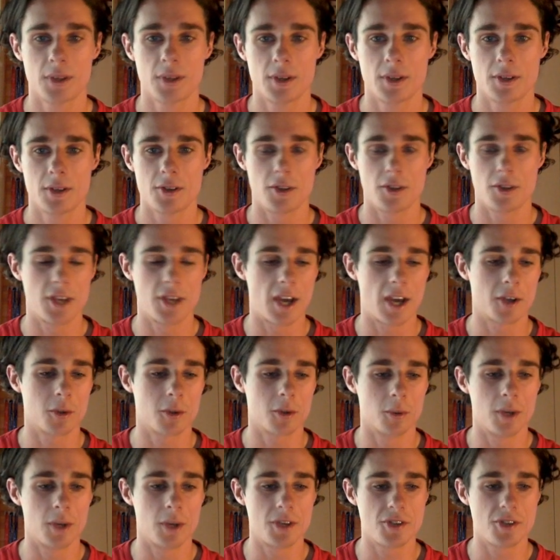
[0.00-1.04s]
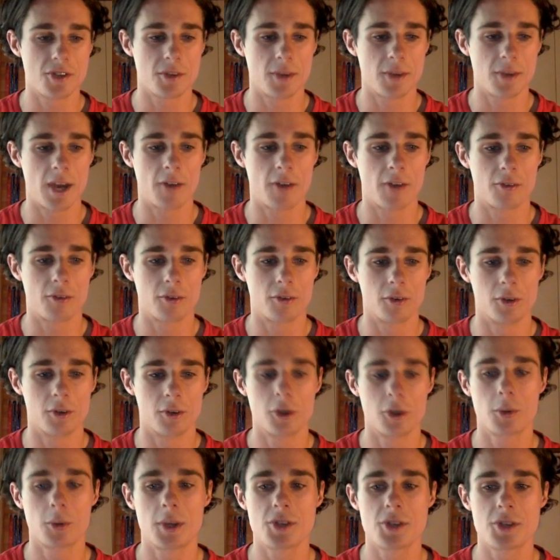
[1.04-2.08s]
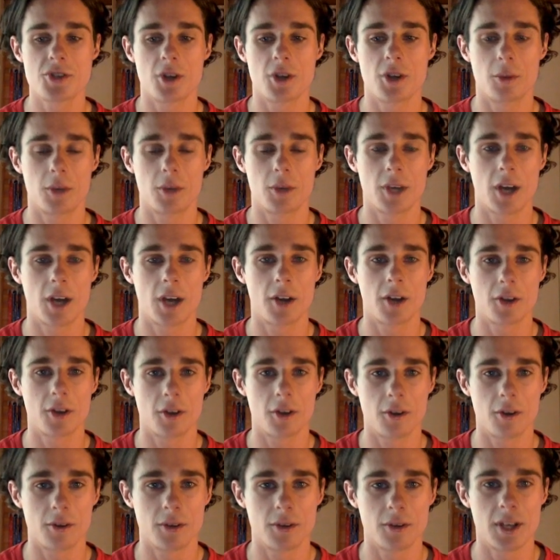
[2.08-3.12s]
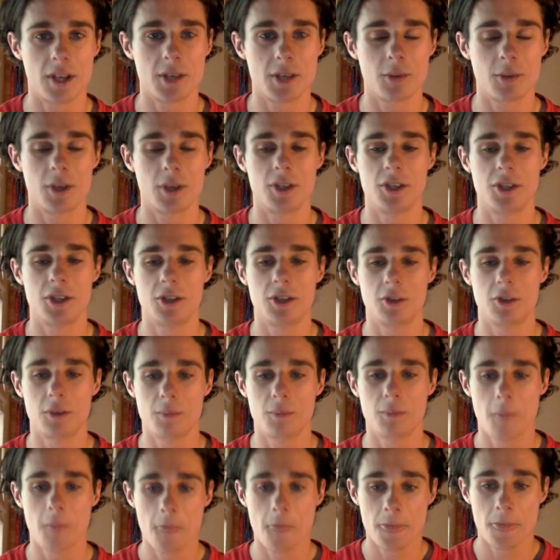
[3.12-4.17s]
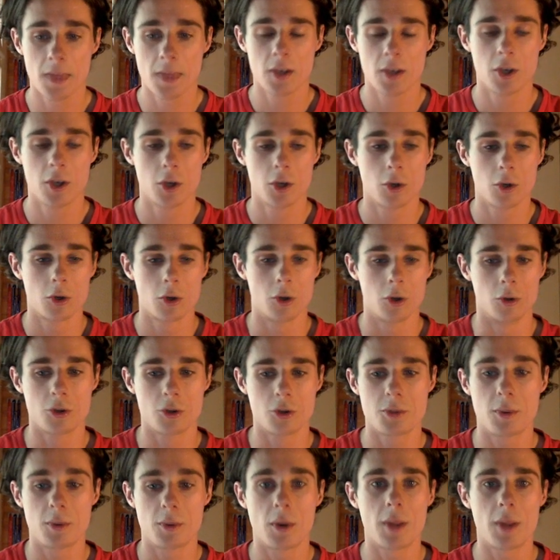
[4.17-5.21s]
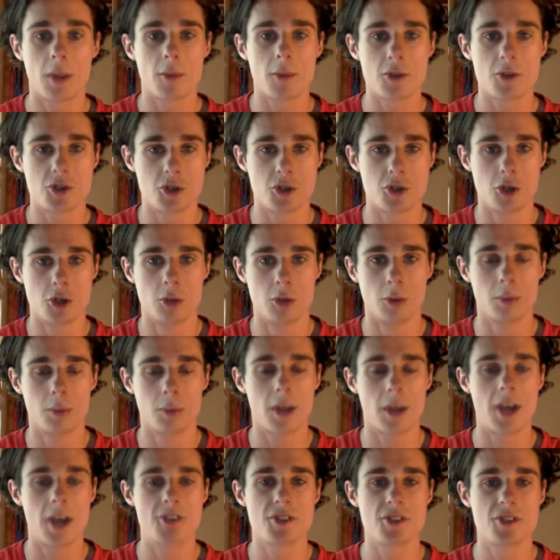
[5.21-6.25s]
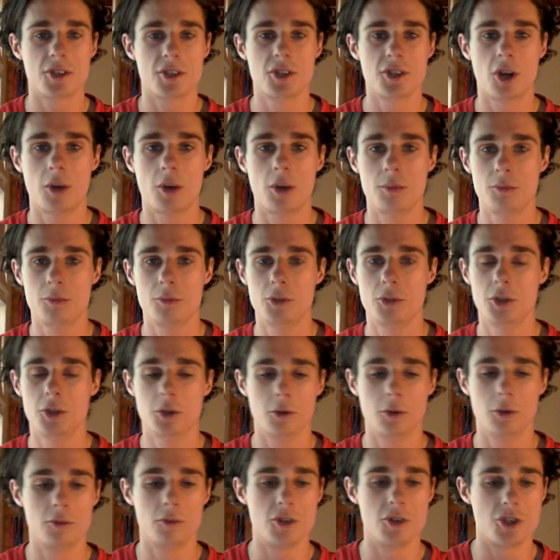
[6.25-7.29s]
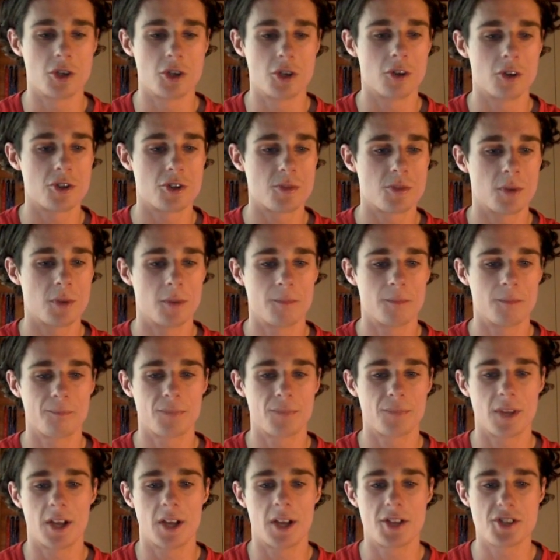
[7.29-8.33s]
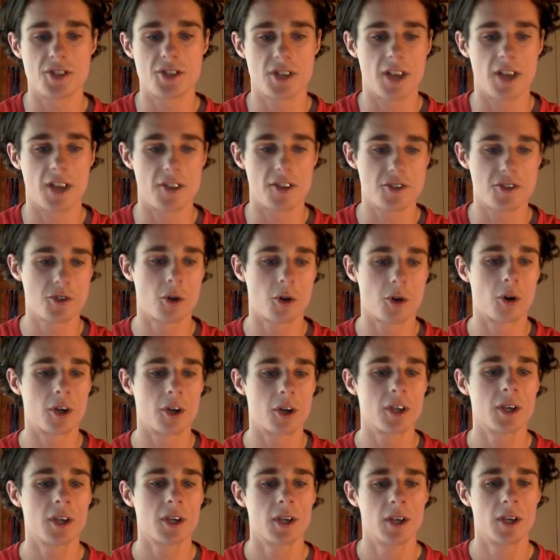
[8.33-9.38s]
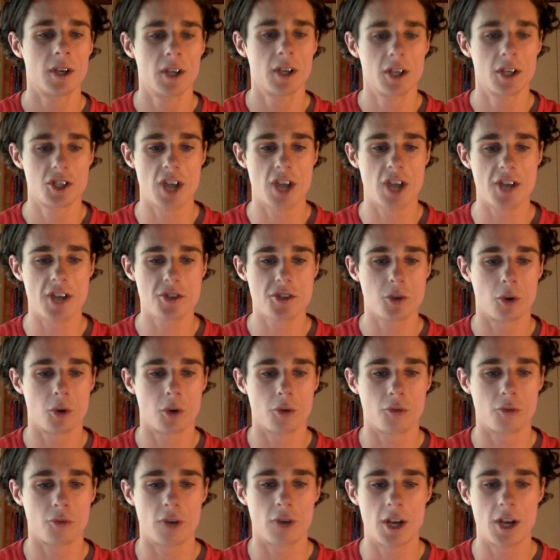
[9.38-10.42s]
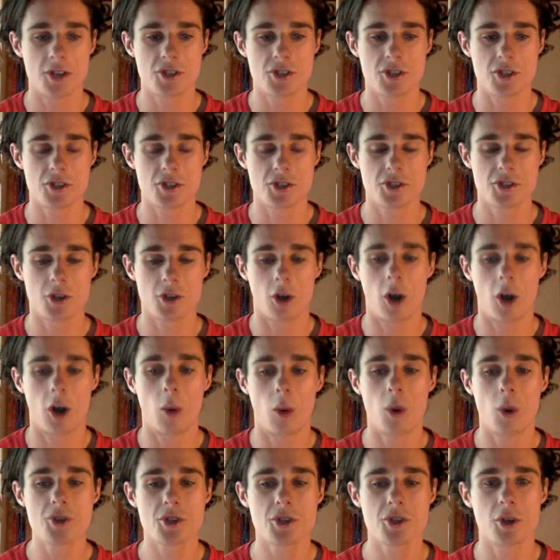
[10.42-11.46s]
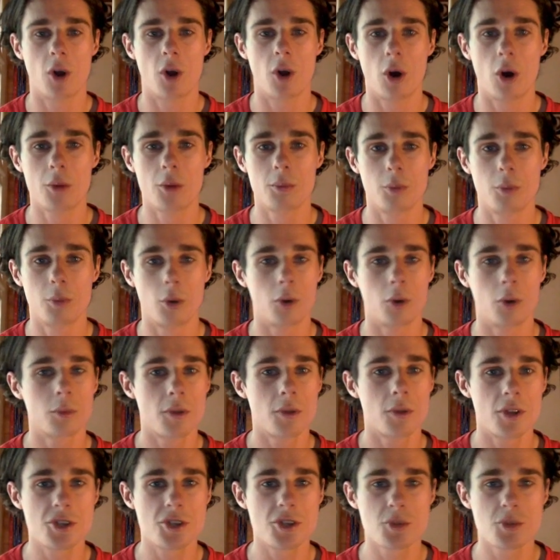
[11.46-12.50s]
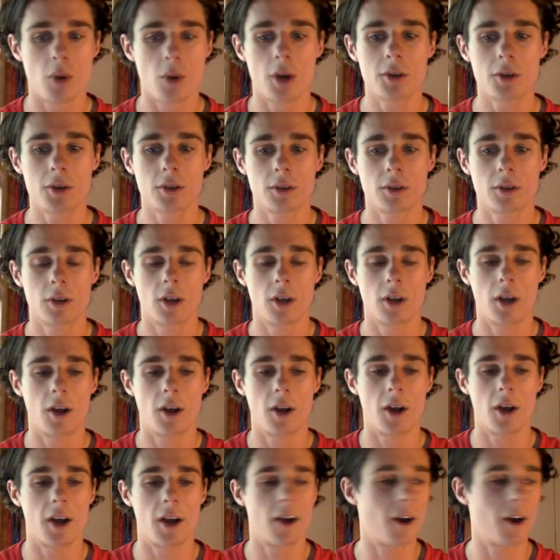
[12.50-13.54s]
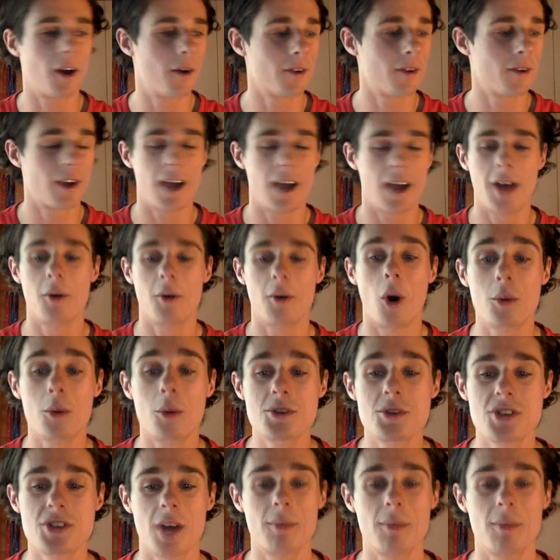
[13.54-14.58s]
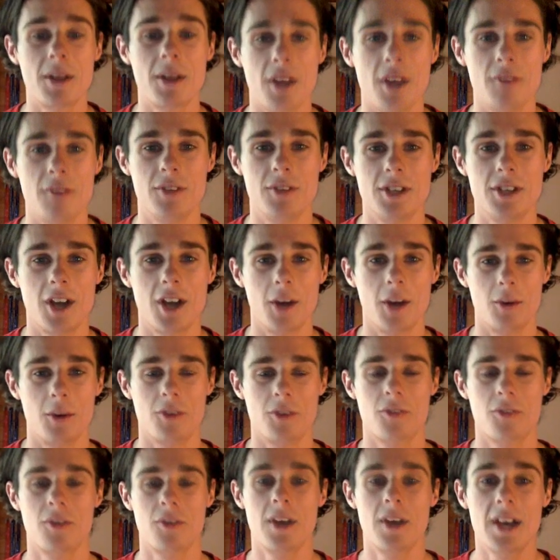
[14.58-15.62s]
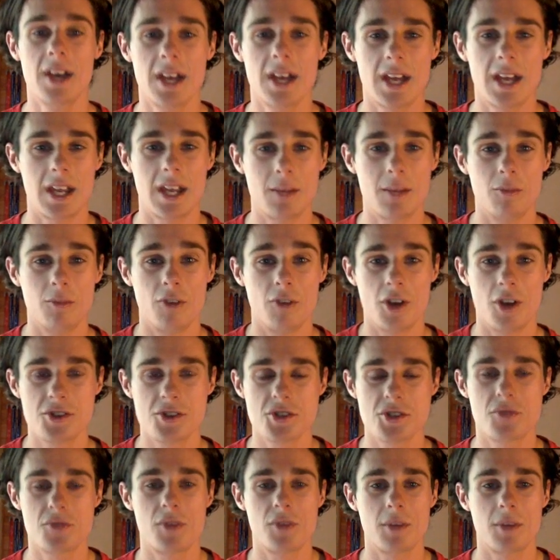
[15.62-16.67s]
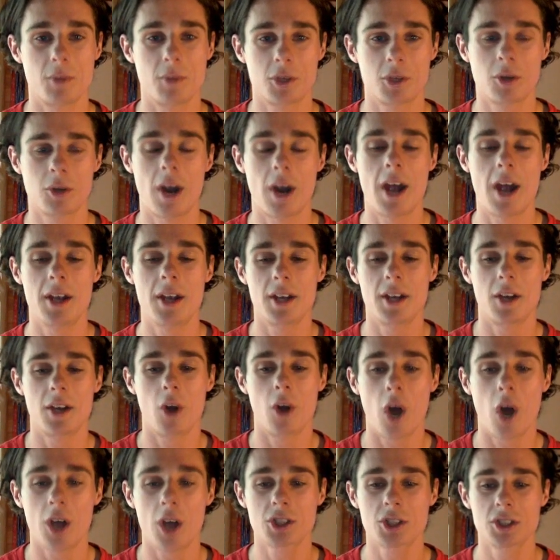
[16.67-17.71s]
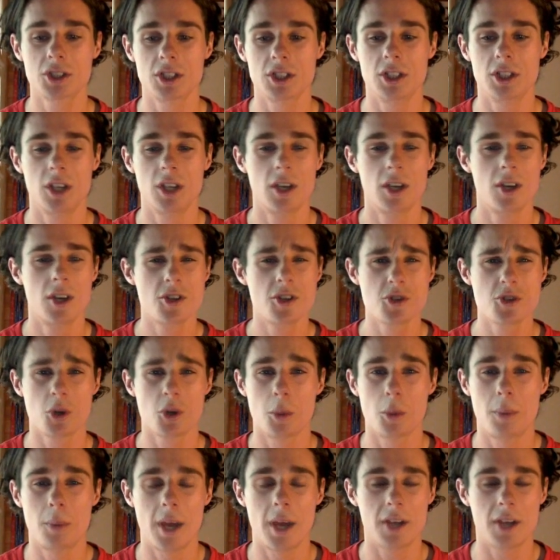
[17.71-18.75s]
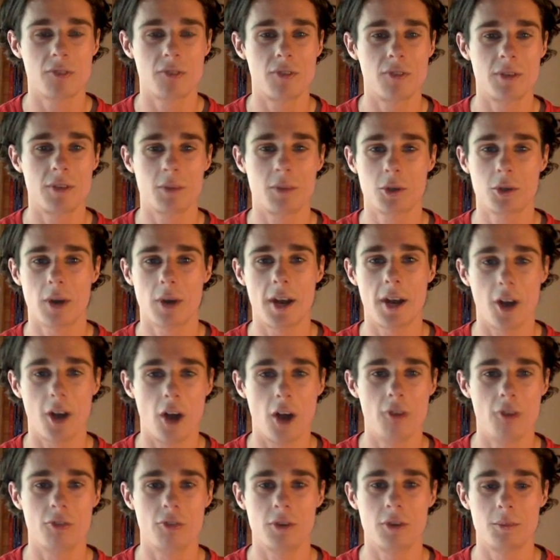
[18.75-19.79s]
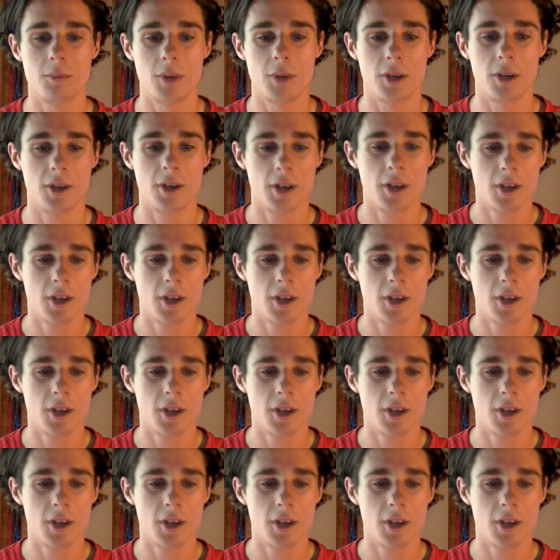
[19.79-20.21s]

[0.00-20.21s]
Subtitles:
for the ankle. He's going to be out for a little bit, so we can't go anywhere near him. Who looks to be one of the most durable players in the comp, really good with endurance, but it's another story. Jason Horne-Francis, I wasn't on board with this one. Obviously, I made that video with him versus Finn McRae, and I actually sort of pegged Finn McRae over him. But